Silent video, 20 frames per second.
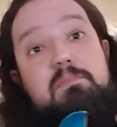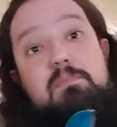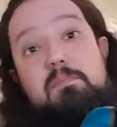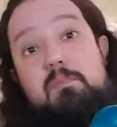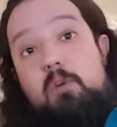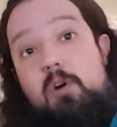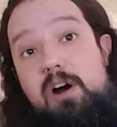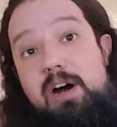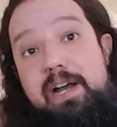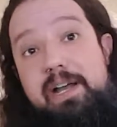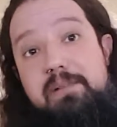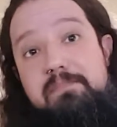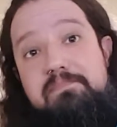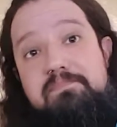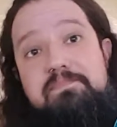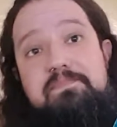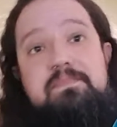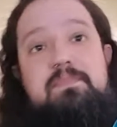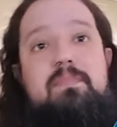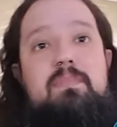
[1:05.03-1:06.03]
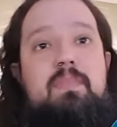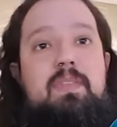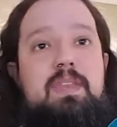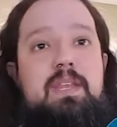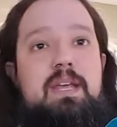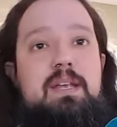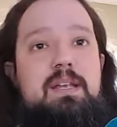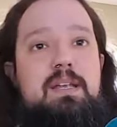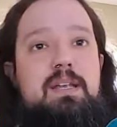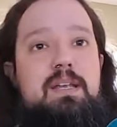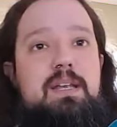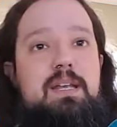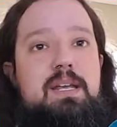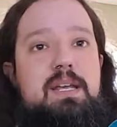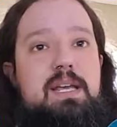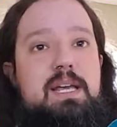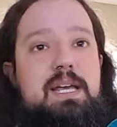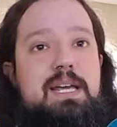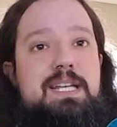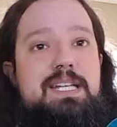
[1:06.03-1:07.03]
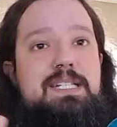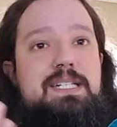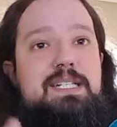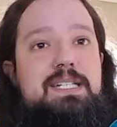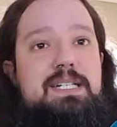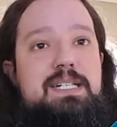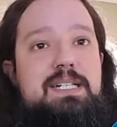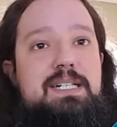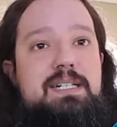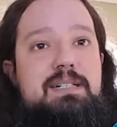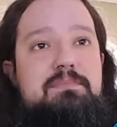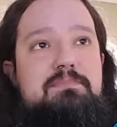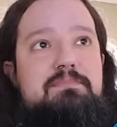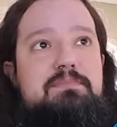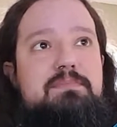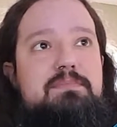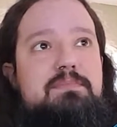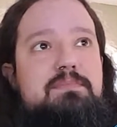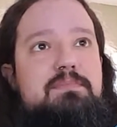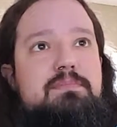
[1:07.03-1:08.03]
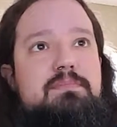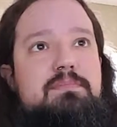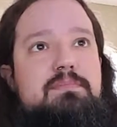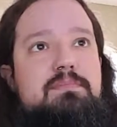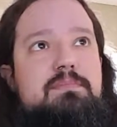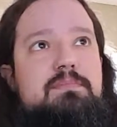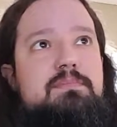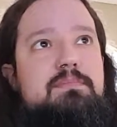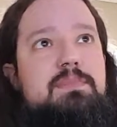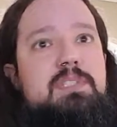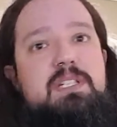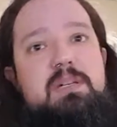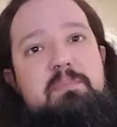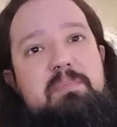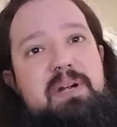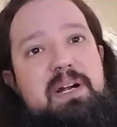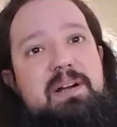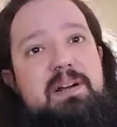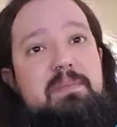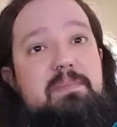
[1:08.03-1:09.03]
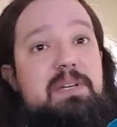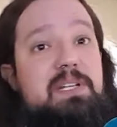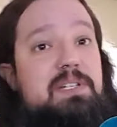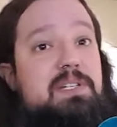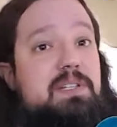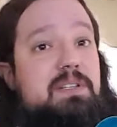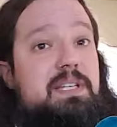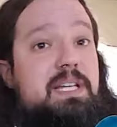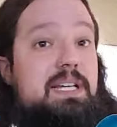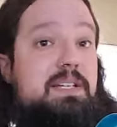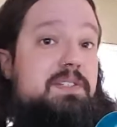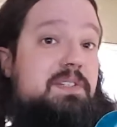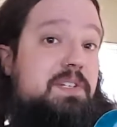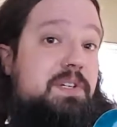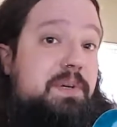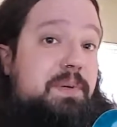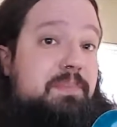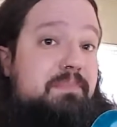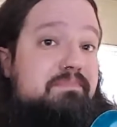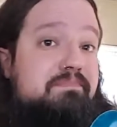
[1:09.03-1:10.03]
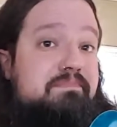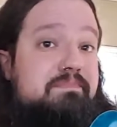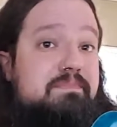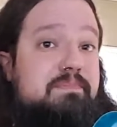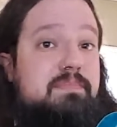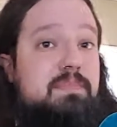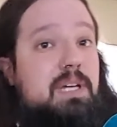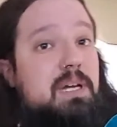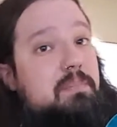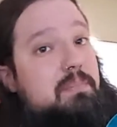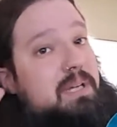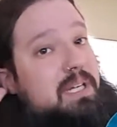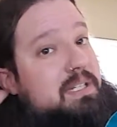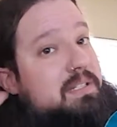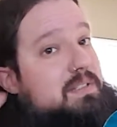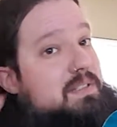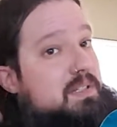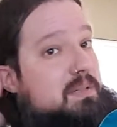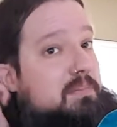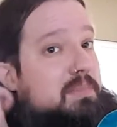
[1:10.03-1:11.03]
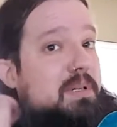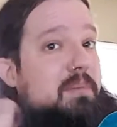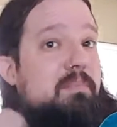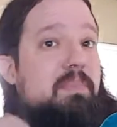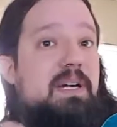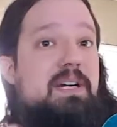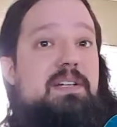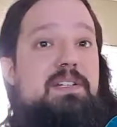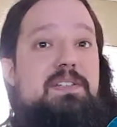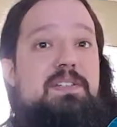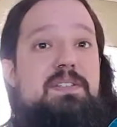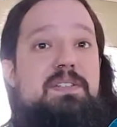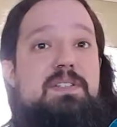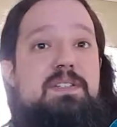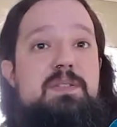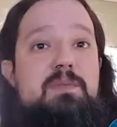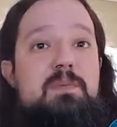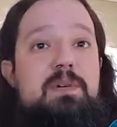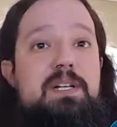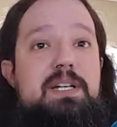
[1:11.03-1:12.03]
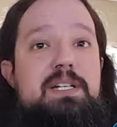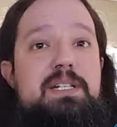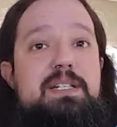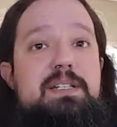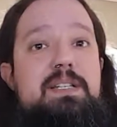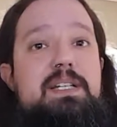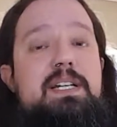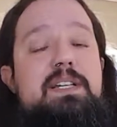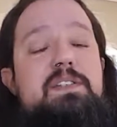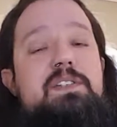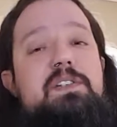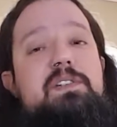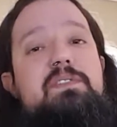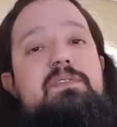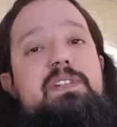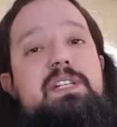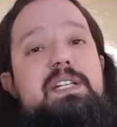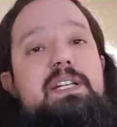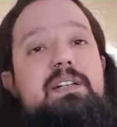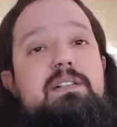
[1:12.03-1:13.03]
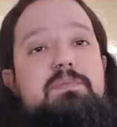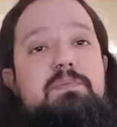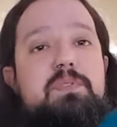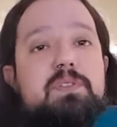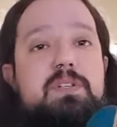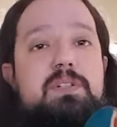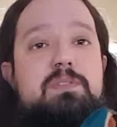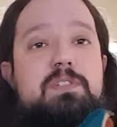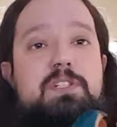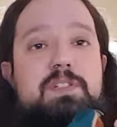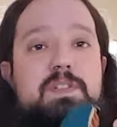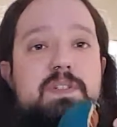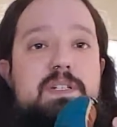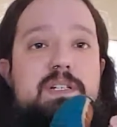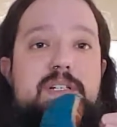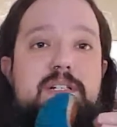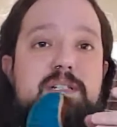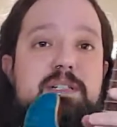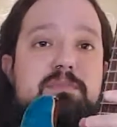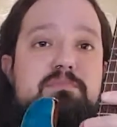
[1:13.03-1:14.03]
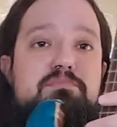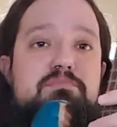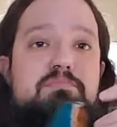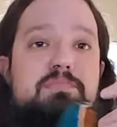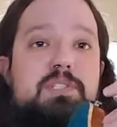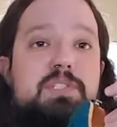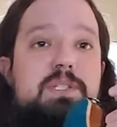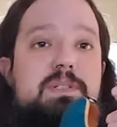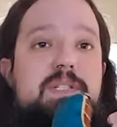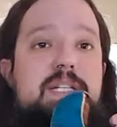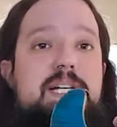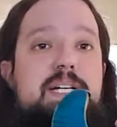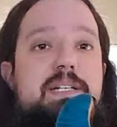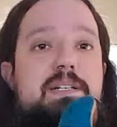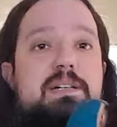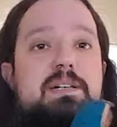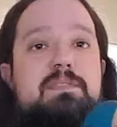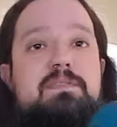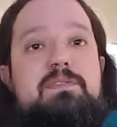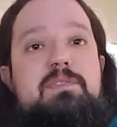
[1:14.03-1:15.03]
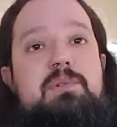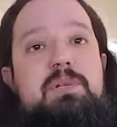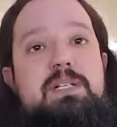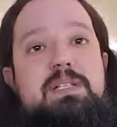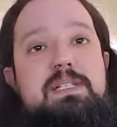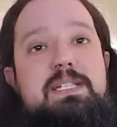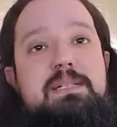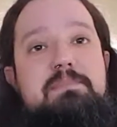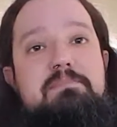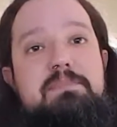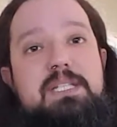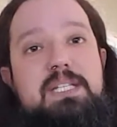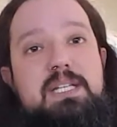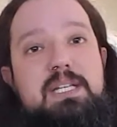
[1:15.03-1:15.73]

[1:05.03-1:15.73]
Why? And compare it a bit to the S2. I made some comparisons when I did the S2 video, so just gonna show that quickly.